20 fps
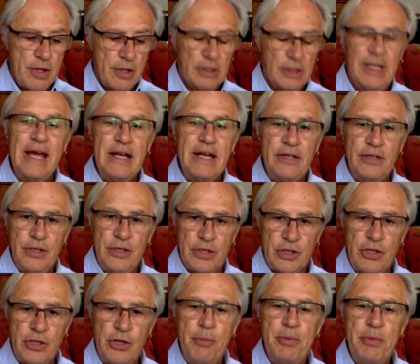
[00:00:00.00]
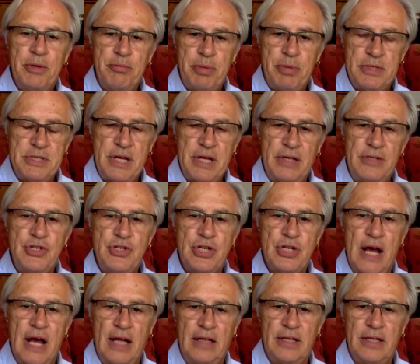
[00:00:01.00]
latent human
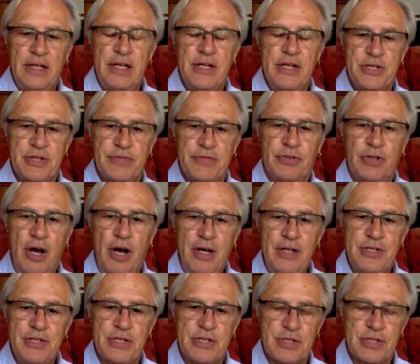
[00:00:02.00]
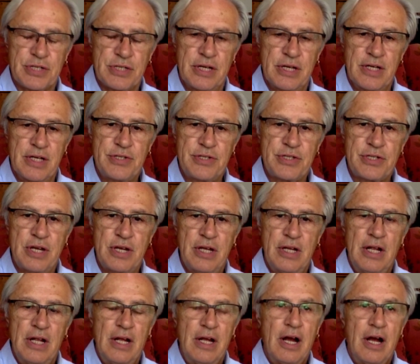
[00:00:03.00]
potentialities of consciousness
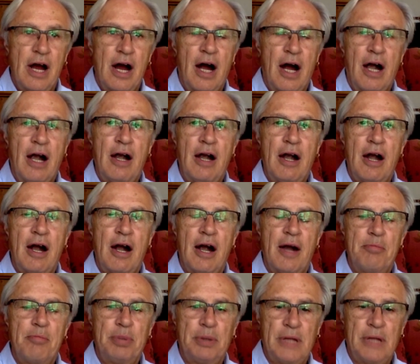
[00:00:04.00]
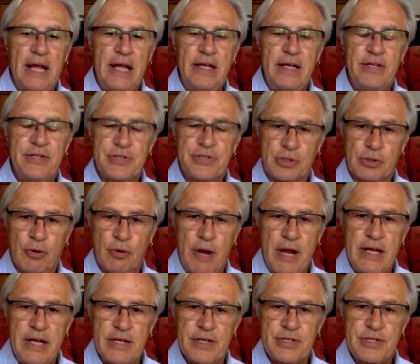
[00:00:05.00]
are our planet's
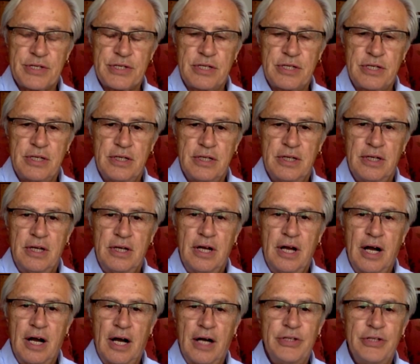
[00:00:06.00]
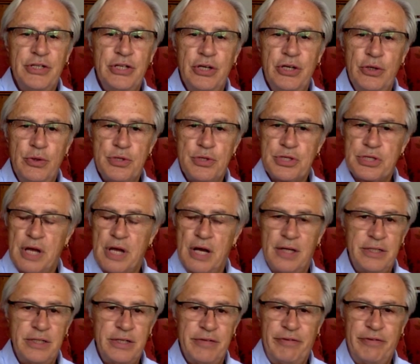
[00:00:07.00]
greatest unused,
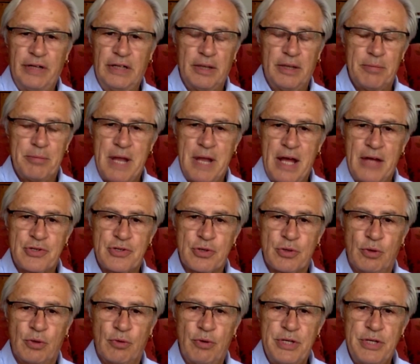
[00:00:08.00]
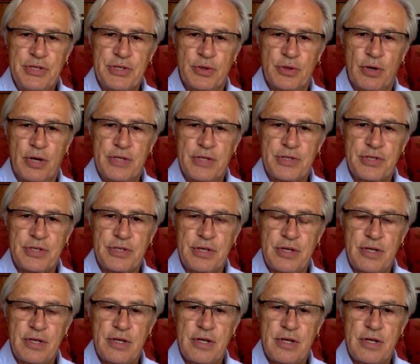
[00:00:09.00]
undeveloped natural resource.